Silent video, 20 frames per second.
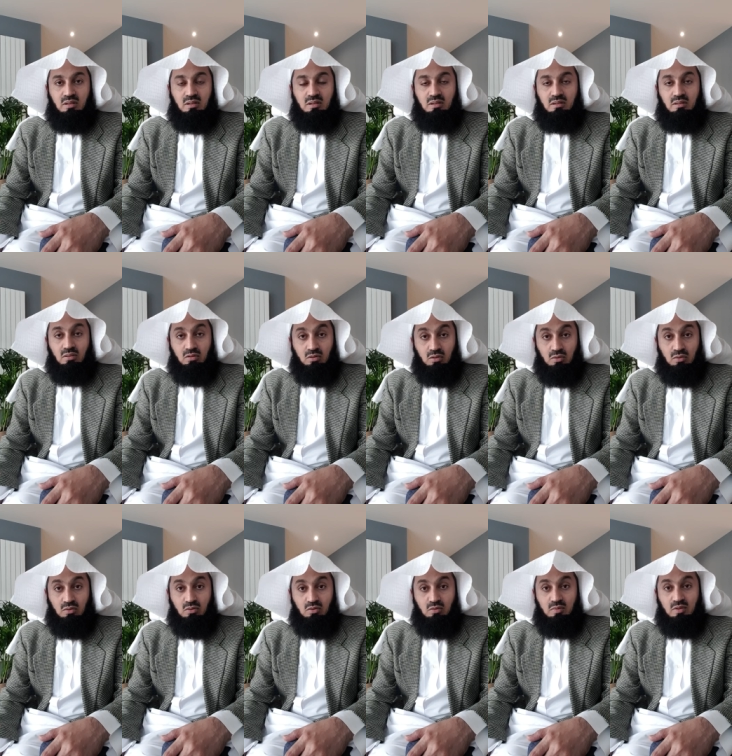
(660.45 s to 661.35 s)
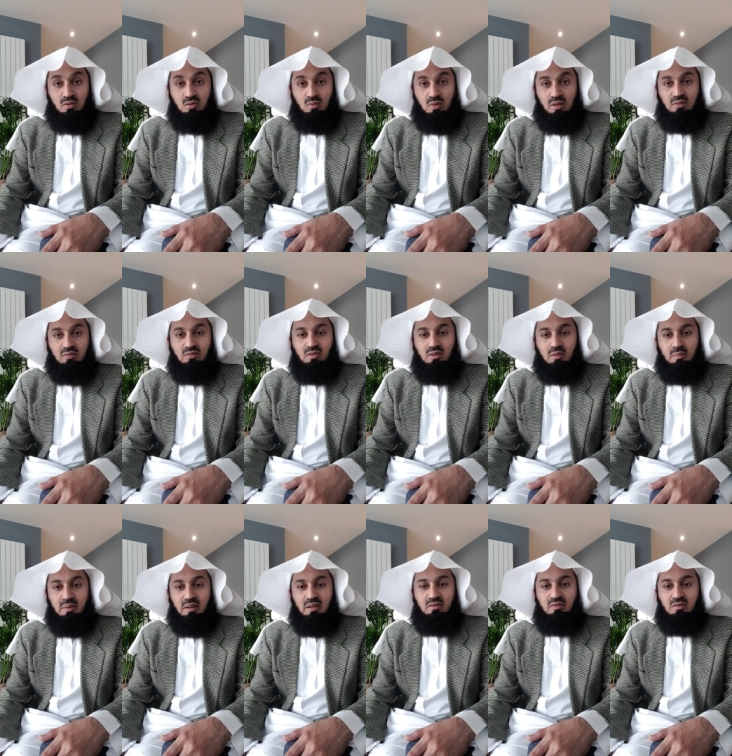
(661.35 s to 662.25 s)
this on YouTube as well for the
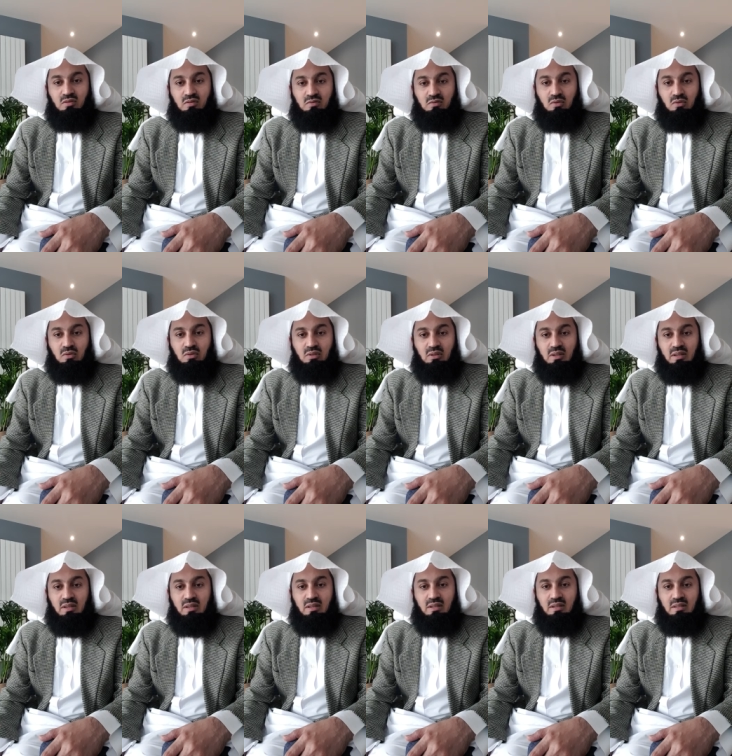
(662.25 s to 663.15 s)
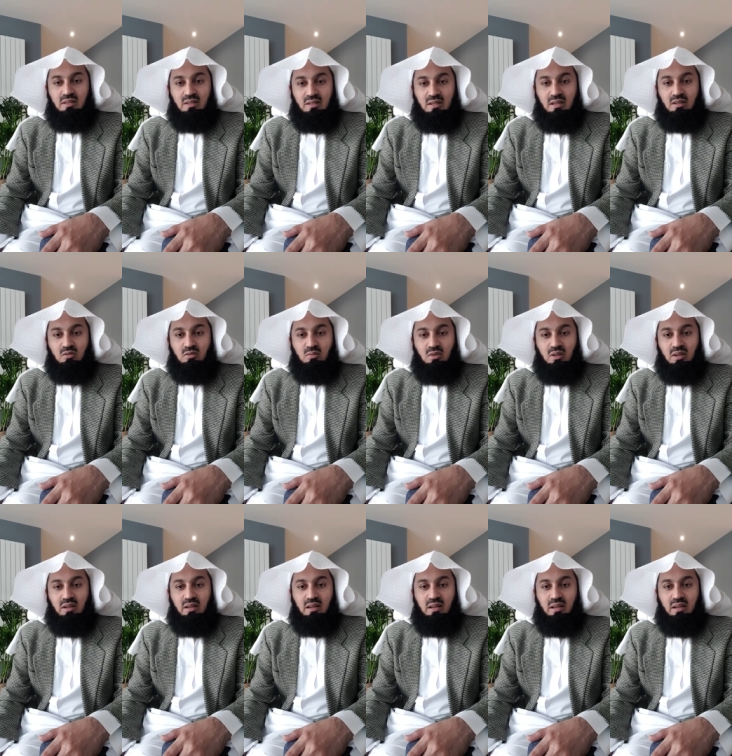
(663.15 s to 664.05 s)
benefit of all.
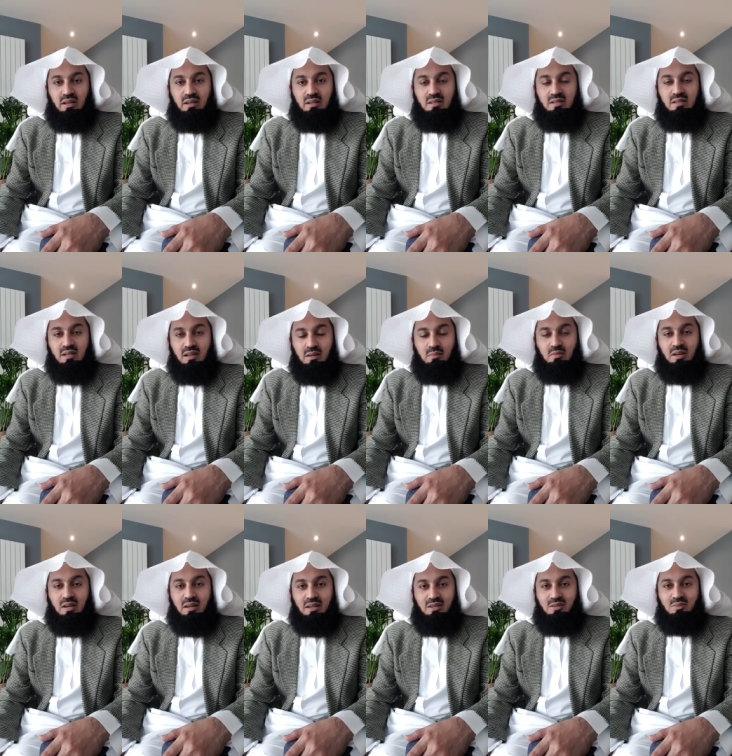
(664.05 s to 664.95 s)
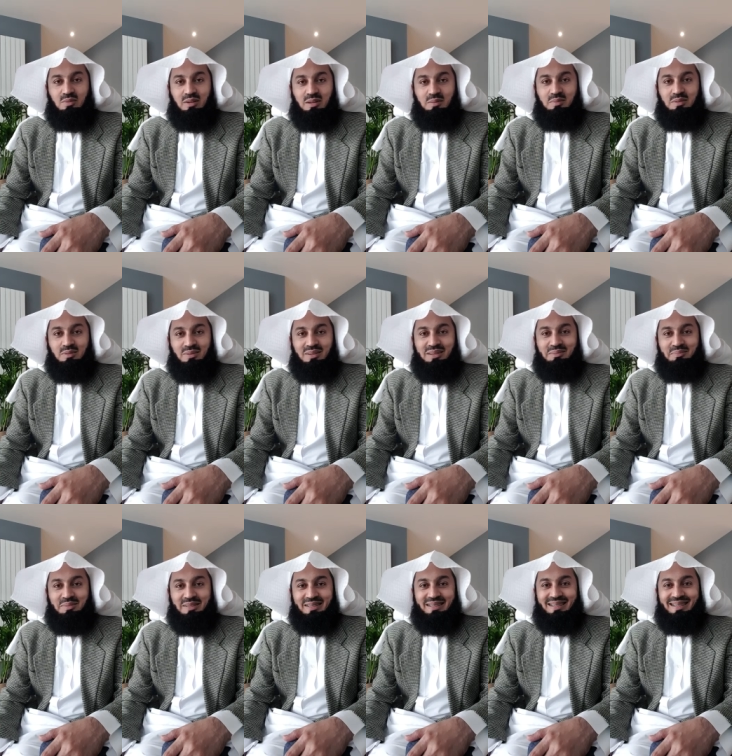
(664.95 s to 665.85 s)
Jazakumullah khair. Assalamu alaikum wa
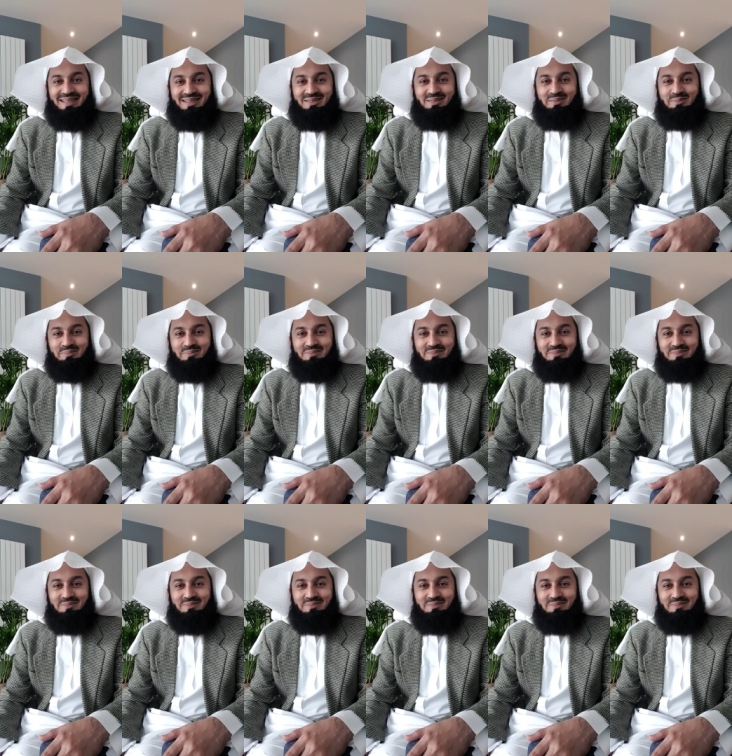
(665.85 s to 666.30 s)
rahmatullahi wa barakatuh.